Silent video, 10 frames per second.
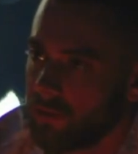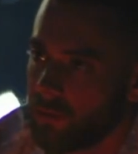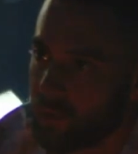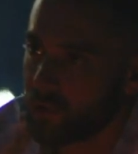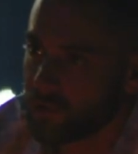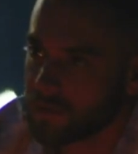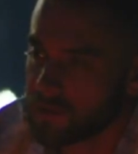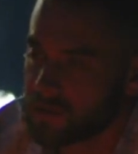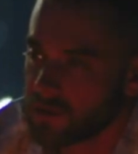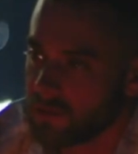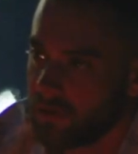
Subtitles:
Your videos too